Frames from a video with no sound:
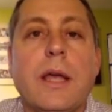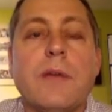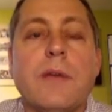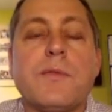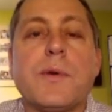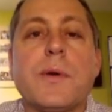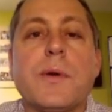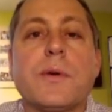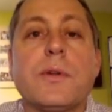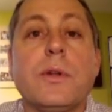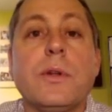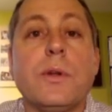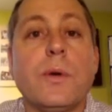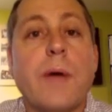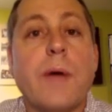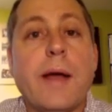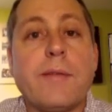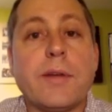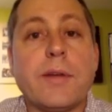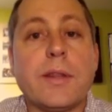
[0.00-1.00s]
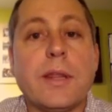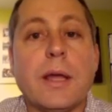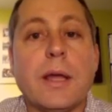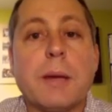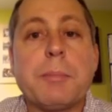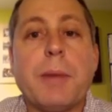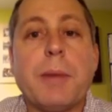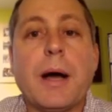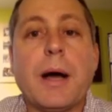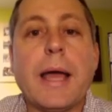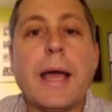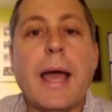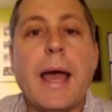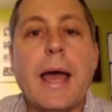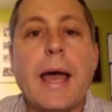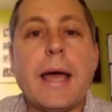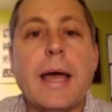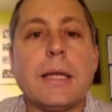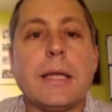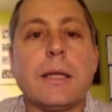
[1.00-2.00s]
if we were to do everything by
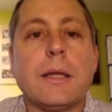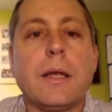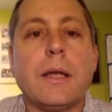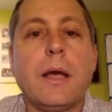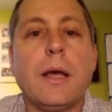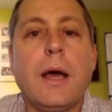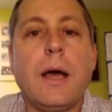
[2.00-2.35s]
hand.